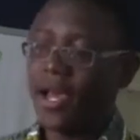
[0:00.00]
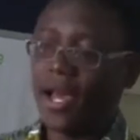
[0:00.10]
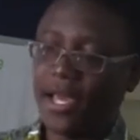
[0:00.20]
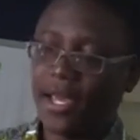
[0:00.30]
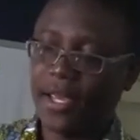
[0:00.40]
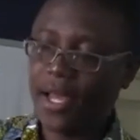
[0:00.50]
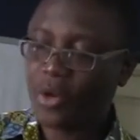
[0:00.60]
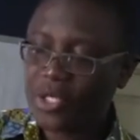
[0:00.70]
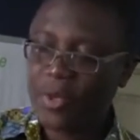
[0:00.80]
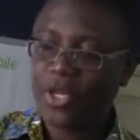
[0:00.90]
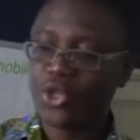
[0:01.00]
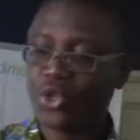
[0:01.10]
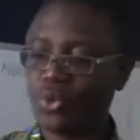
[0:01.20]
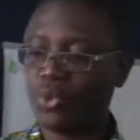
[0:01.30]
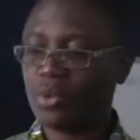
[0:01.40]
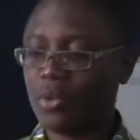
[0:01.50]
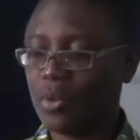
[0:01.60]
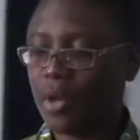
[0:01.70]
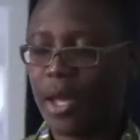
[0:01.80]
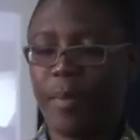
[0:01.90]
I was speaking to
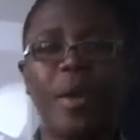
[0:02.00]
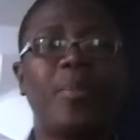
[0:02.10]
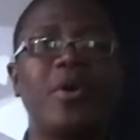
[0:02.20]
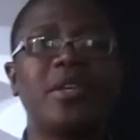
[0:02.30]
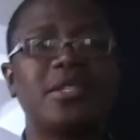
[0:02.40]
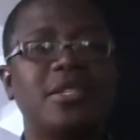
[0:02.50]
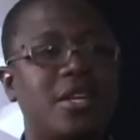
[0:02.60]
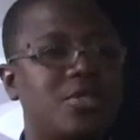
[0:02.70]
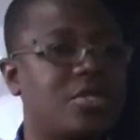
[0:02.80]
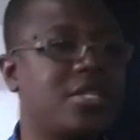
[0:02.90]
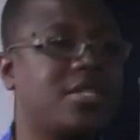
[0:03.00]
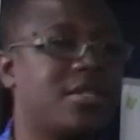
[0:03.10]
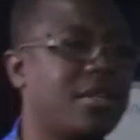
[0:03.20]
a parent-teacher association,